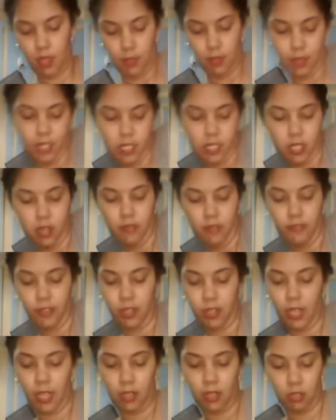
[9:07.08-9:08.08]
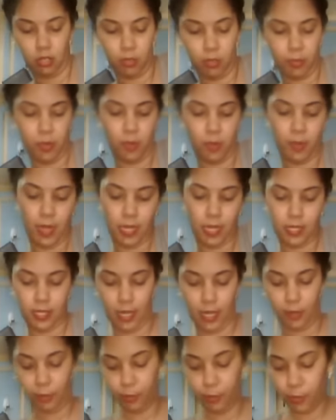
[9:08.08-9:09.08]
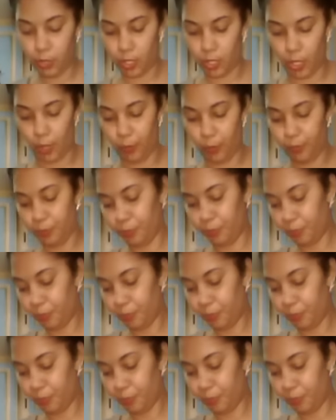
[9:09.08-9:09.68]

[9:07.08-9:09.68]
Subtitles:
Plus I don't feel like going to pull mine out. So,